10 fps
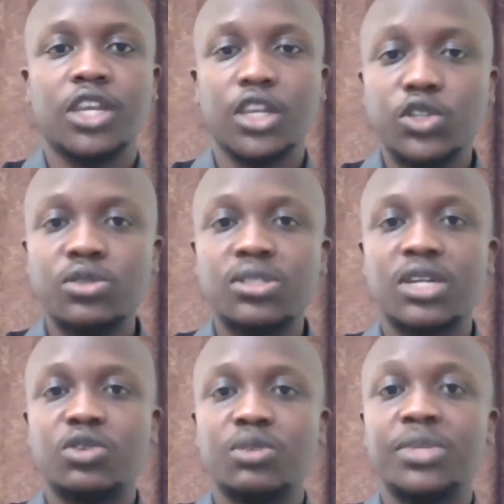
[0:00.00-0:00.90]
Issues
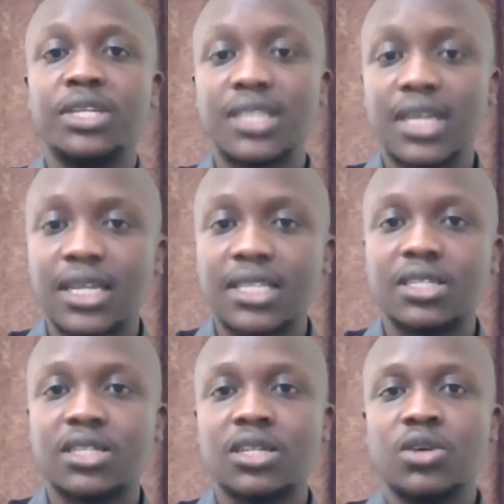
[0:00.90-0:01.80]
that will be
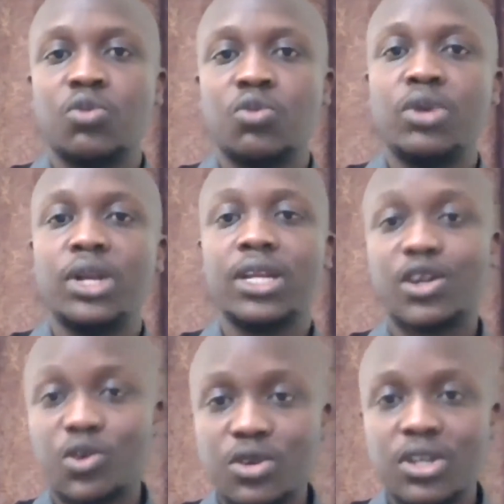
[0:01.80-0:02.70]
discussed will
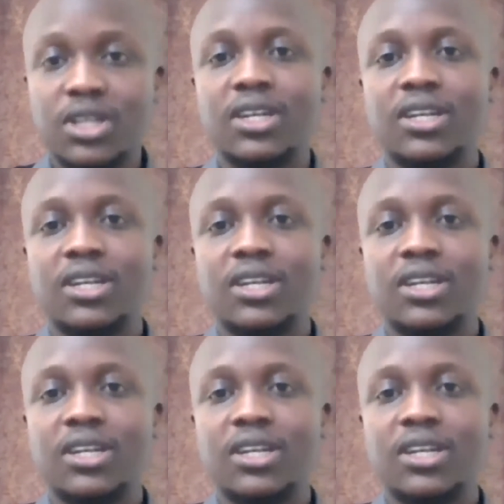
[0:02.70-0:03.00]
include,